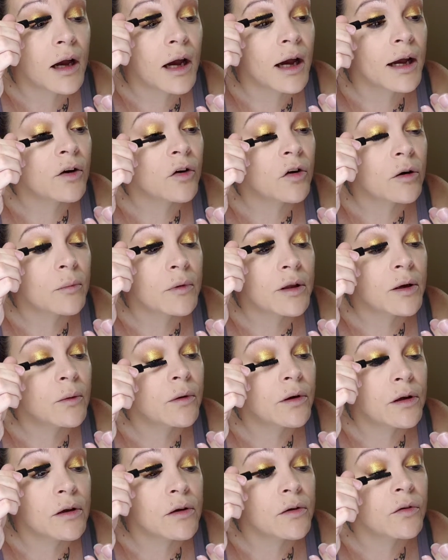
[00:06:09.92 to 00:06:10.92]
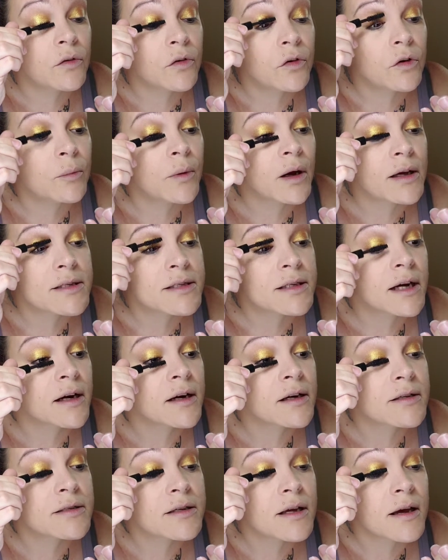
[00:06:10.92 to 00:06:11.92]
I normally will use two
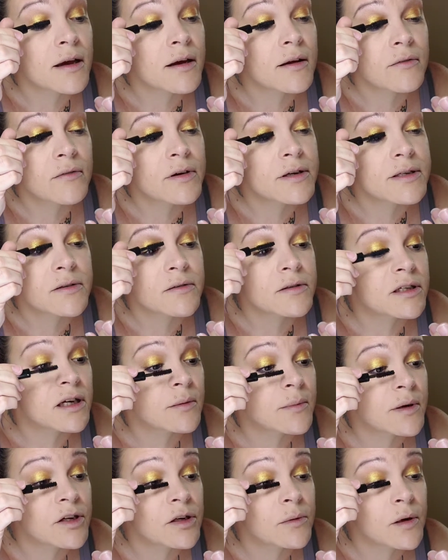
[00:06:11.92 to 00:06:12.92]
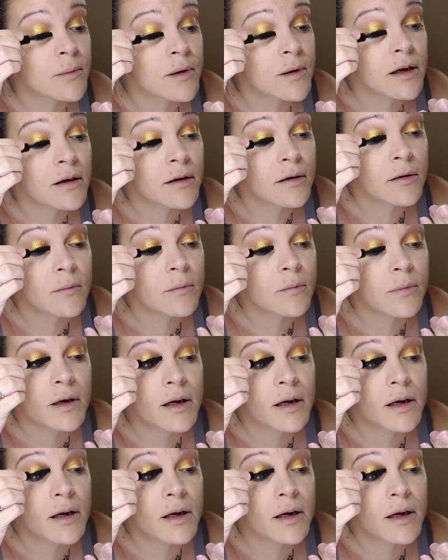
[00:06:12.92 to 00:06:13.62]
mascaras every single time I do my makeup,